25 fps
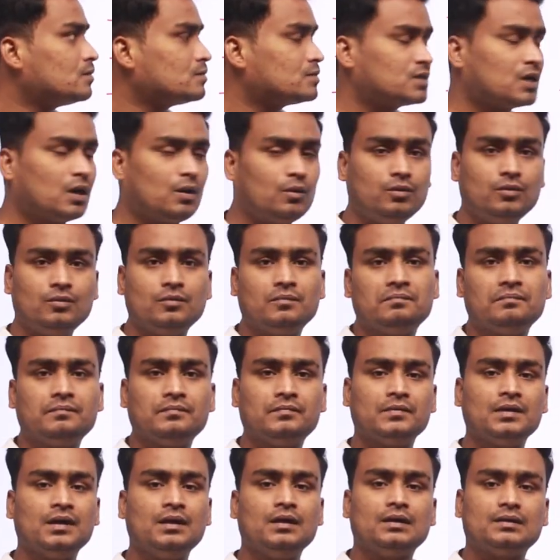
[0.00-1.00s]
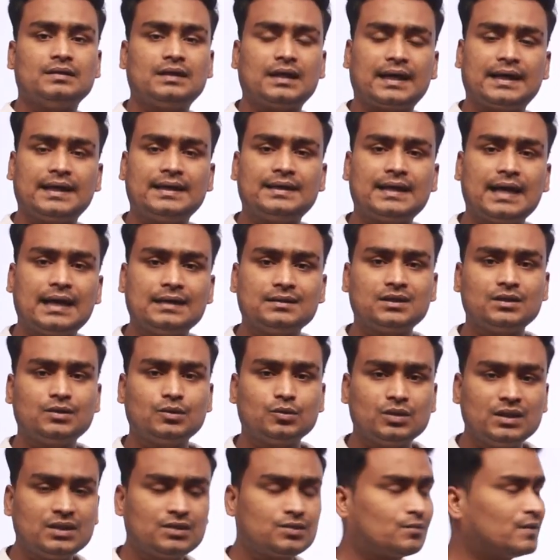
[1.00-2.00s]
So the correct answer
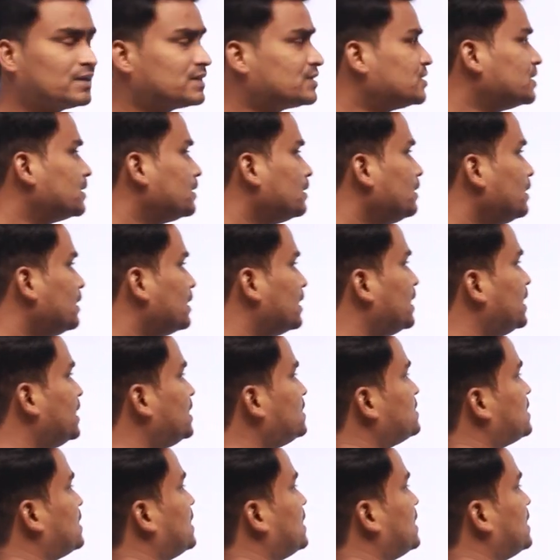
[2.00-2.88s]
to this question is